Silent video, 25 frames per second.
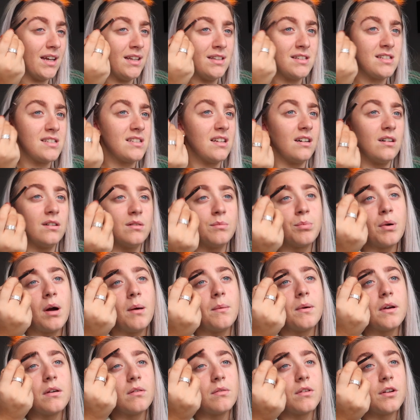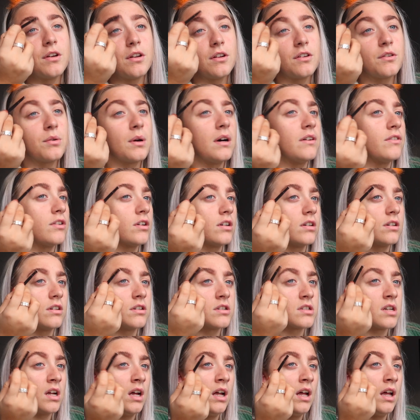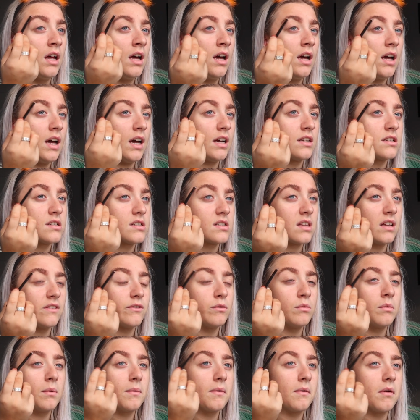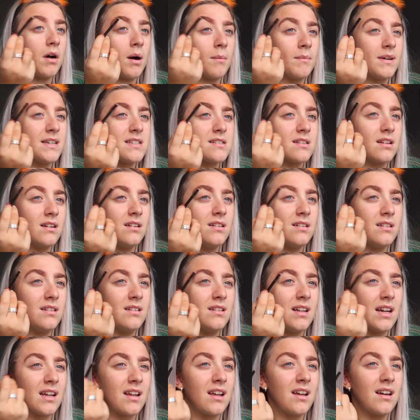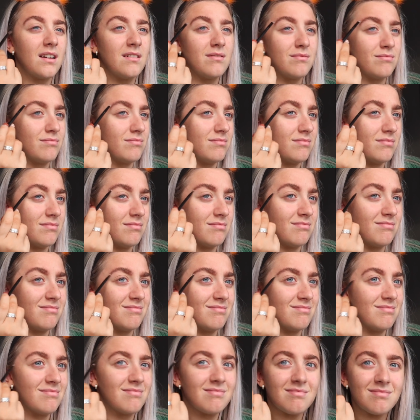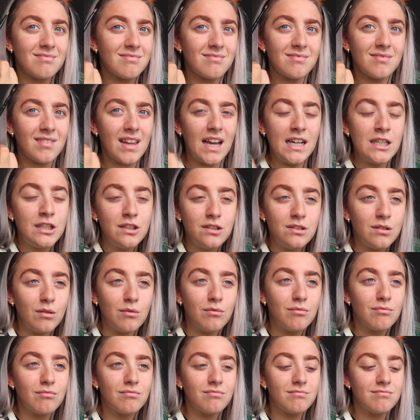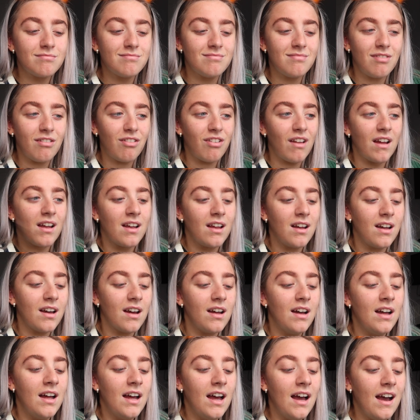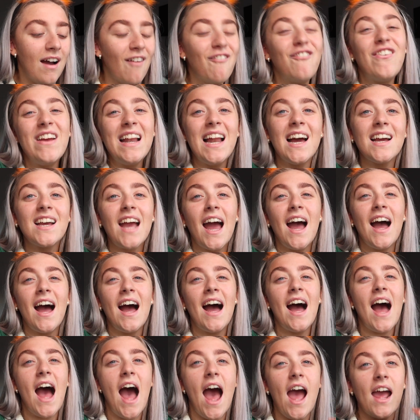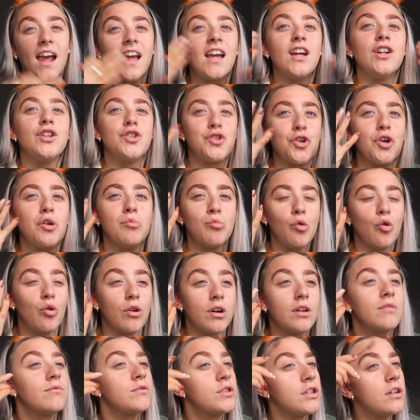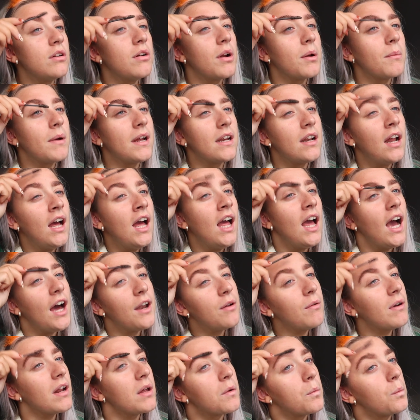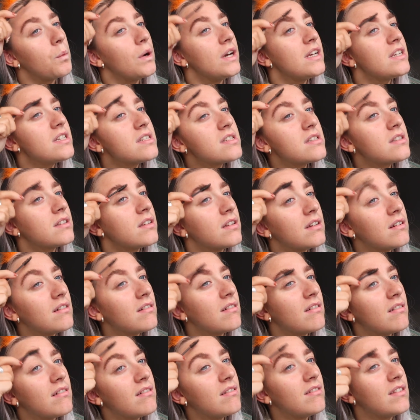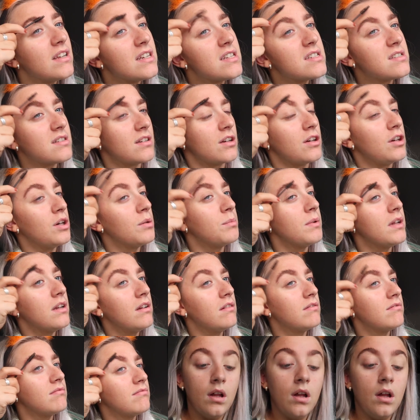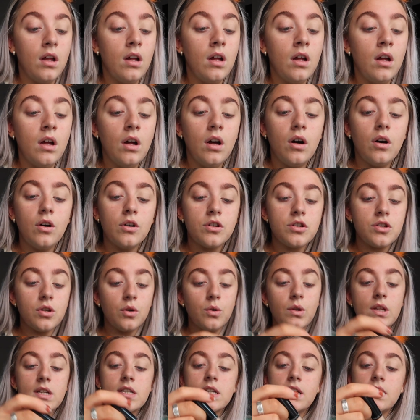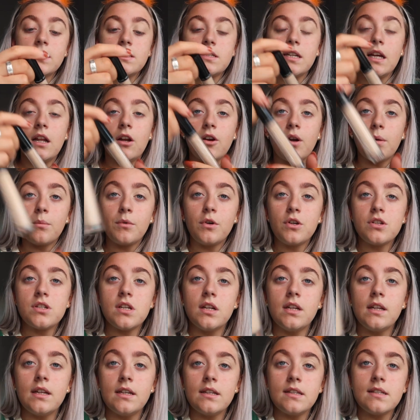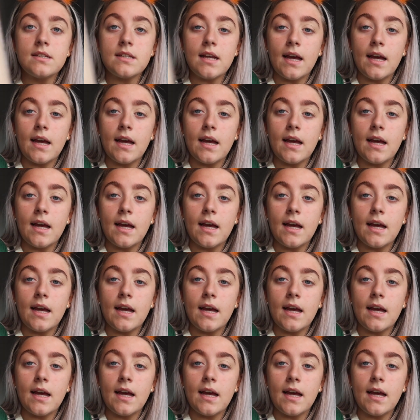still probably only doing 12 hours and just loving my mommy still. Like I don't think, I feel like I can do more. Do you know what I mean? I don't want to waste this human. Also this concealer I'm using is